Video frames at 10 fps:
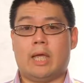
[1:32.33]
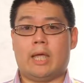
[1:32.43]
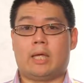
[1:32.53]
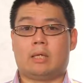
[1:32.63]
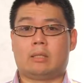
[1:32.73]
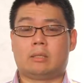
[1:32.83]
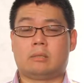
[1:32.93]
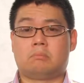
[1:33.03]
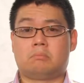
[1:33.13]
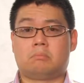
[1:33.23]
And
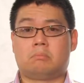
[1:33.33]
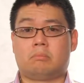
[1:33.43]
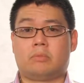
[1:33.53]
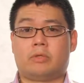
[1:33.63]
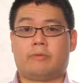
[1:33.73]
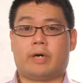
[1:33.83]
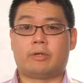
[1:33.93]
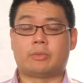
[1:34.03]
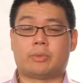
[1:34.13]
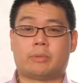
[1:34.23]
the
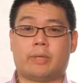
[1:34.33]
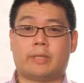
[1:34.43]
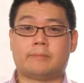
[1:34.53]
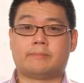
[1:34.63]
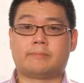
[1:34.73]
virus went away.